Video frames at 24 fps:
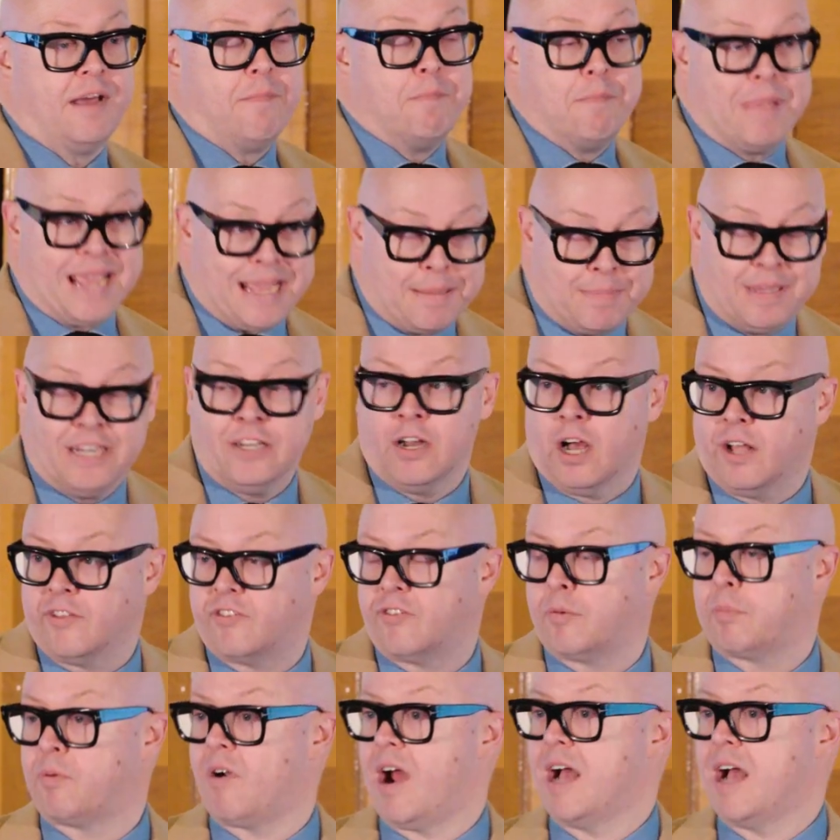Maybe
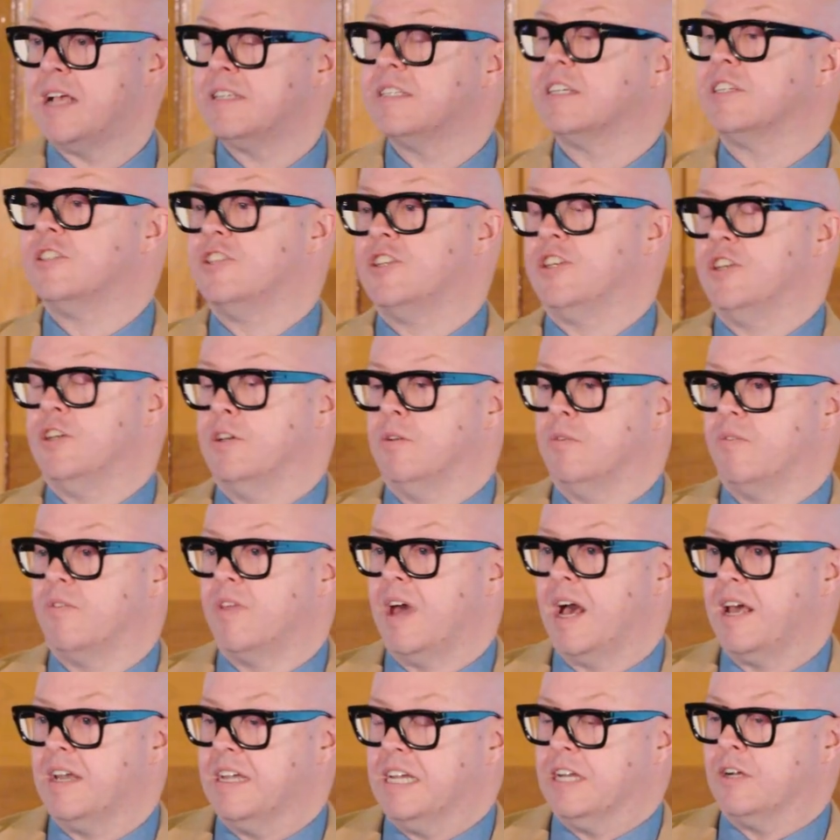not surprising to you
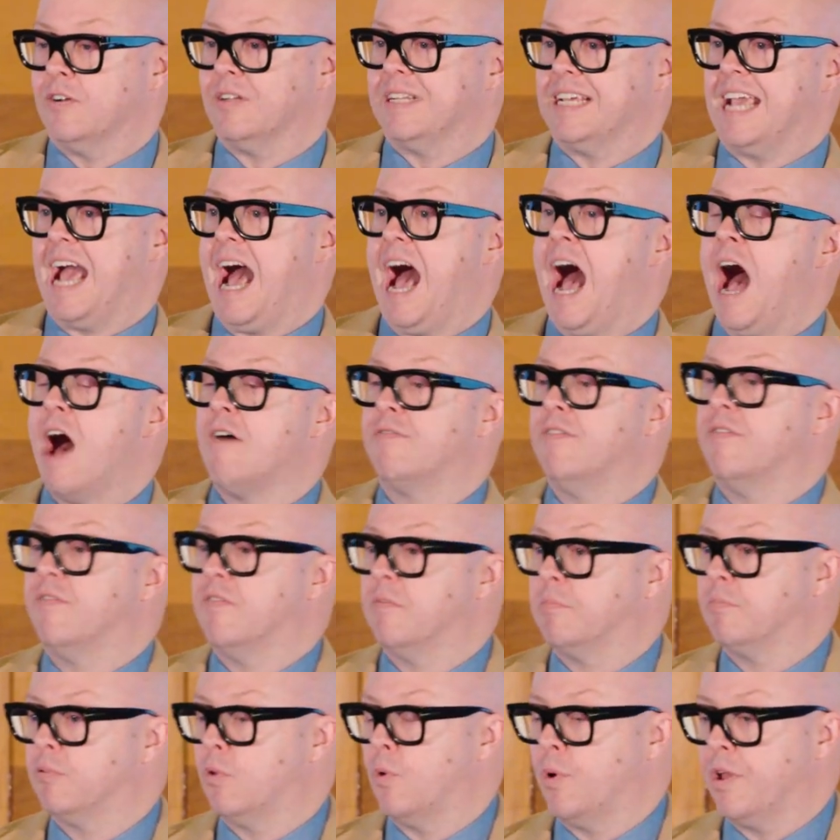that nearly half of
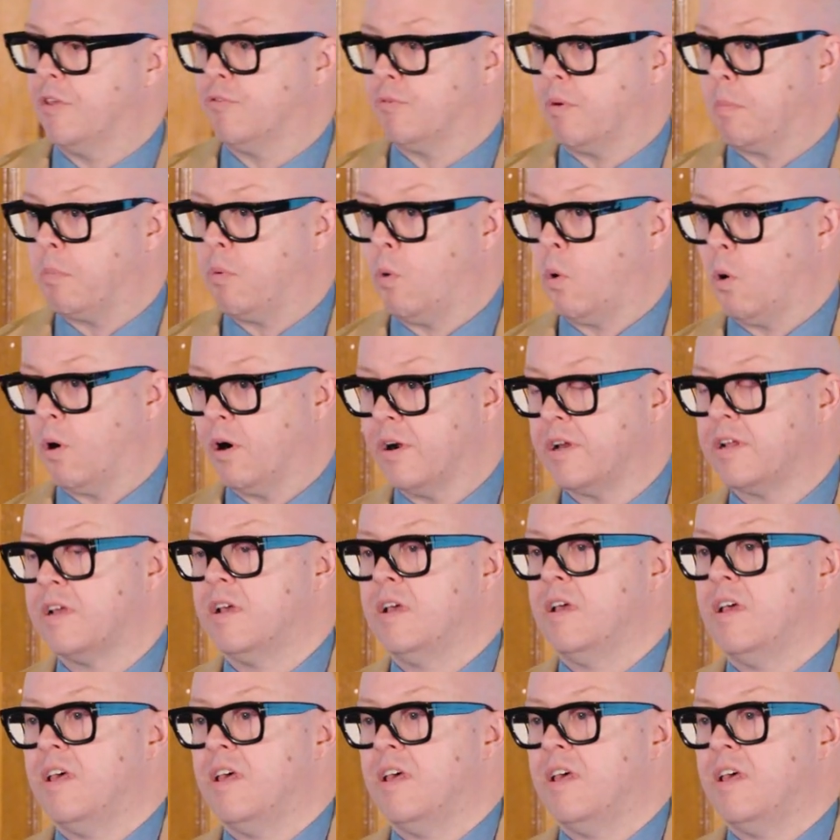employees report